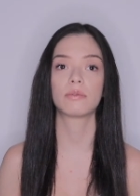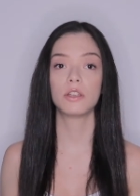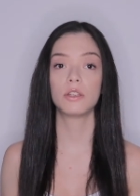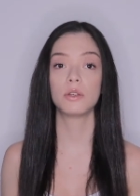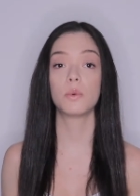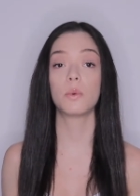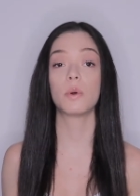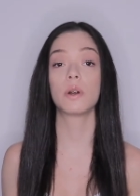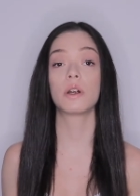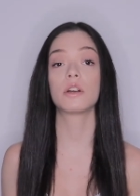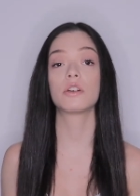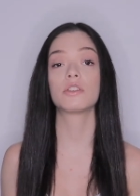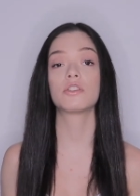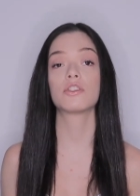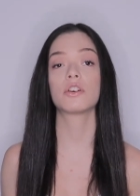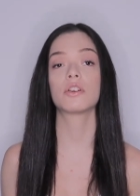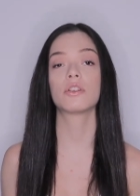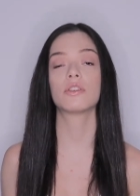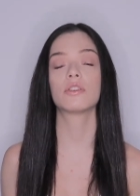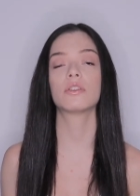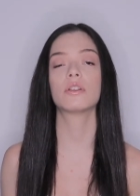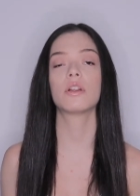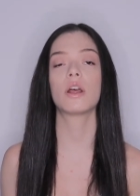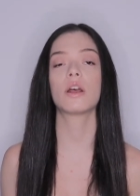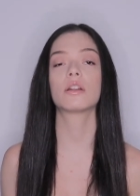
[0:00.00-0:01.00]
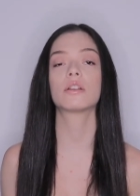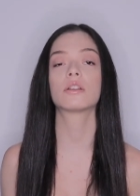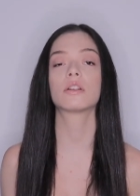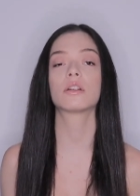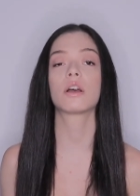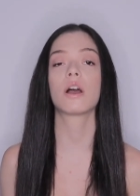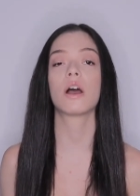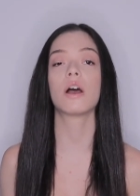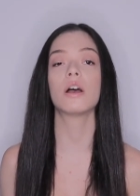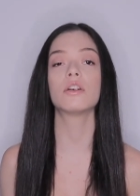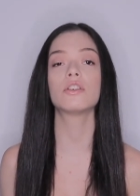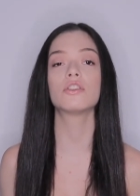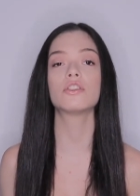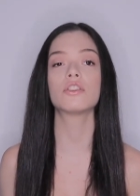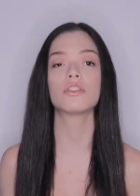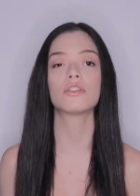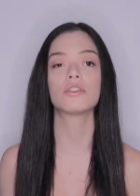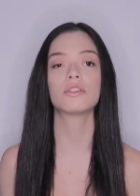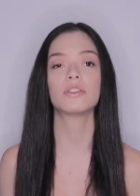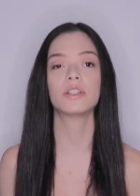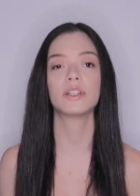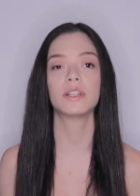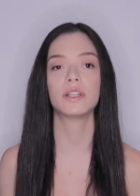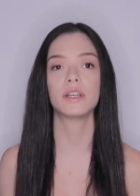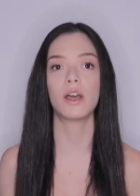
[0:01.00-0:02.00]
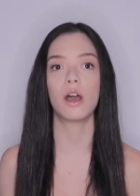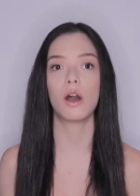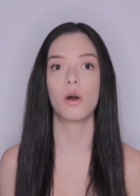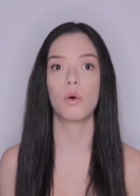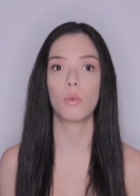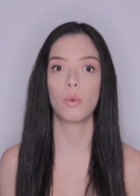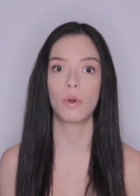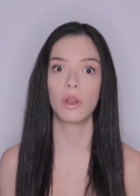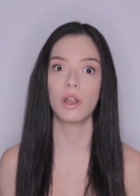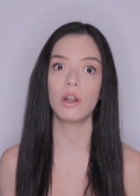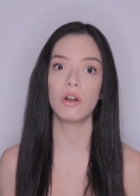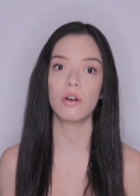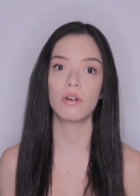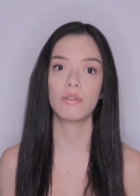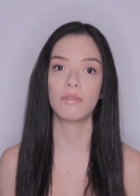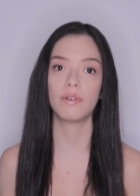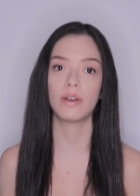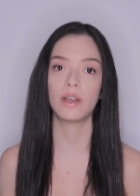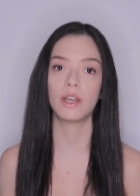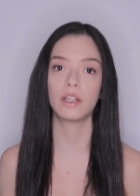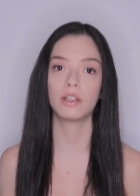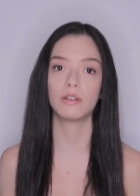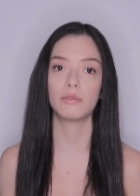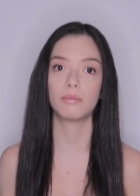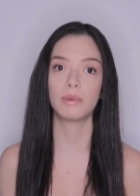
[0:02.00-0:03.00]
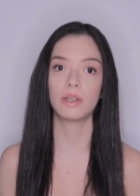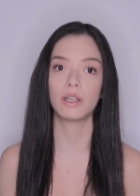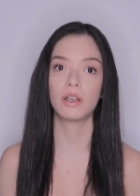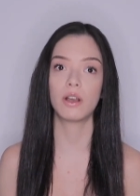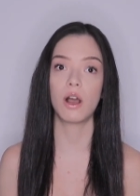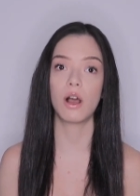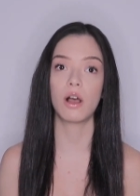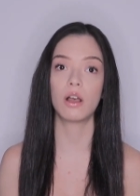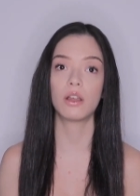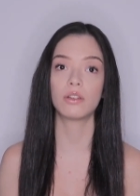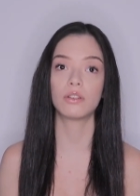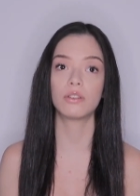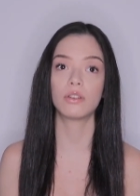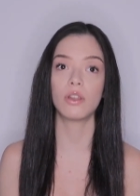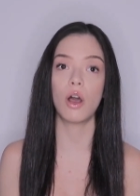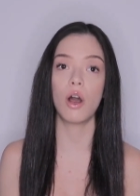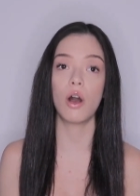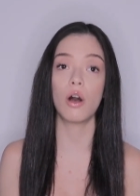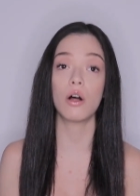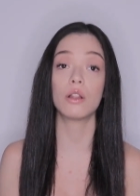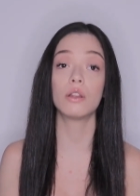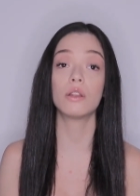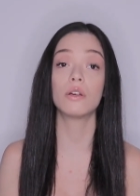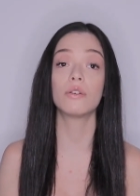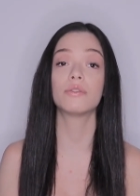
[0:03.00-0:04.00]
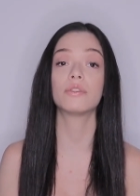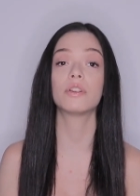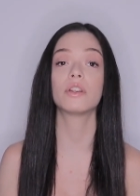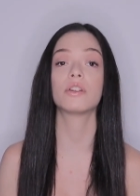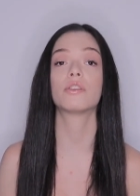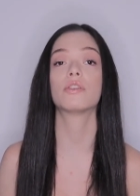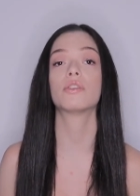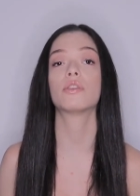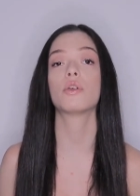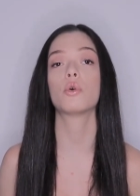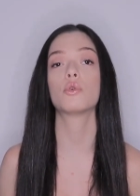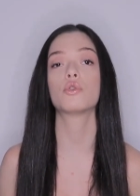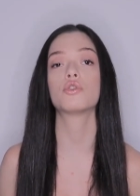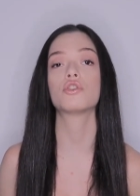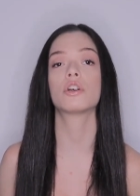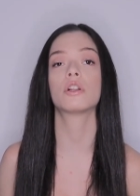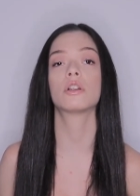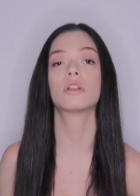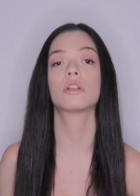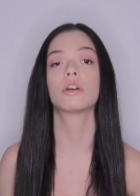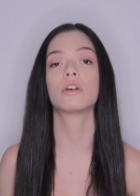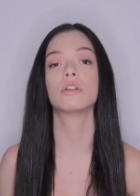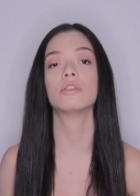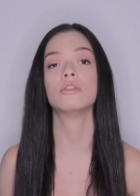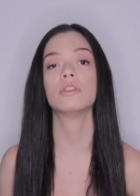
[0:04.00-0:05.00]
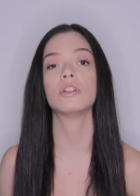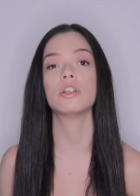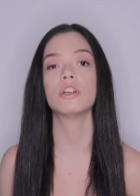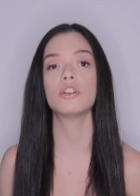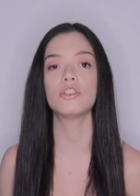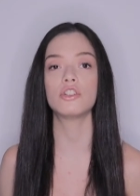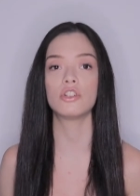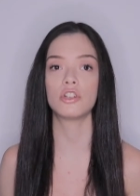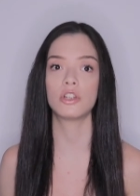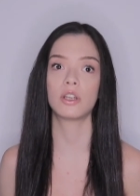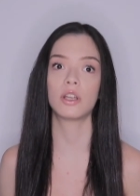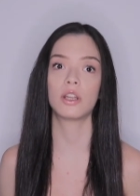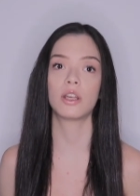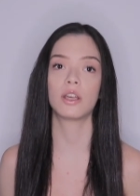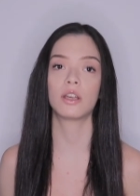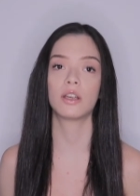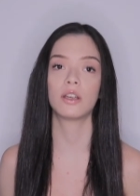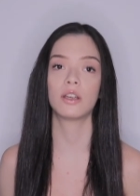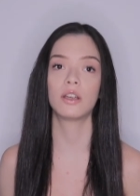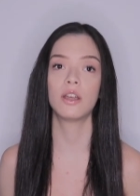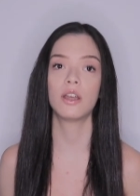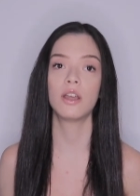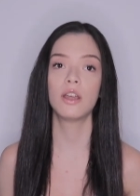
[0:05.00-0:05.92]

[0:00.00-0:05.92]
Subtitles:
You are just not consciously aware of it because all of the social conditioning